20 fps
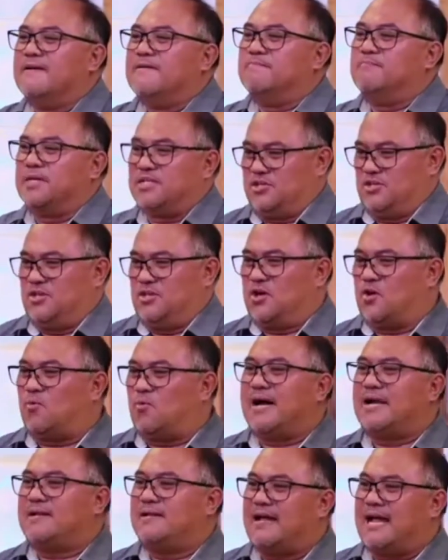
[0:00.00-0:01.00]
But you know
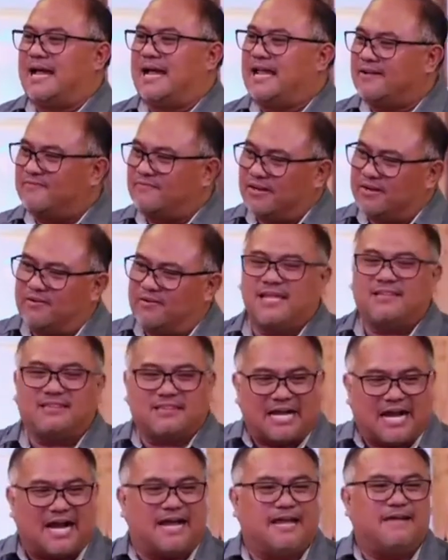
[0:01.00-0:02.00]
what? I have a great
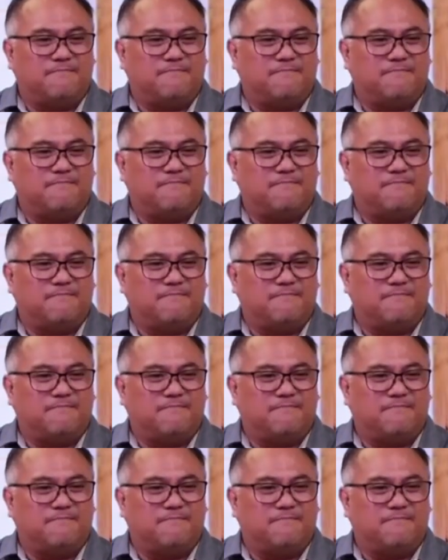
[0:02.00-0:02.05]
high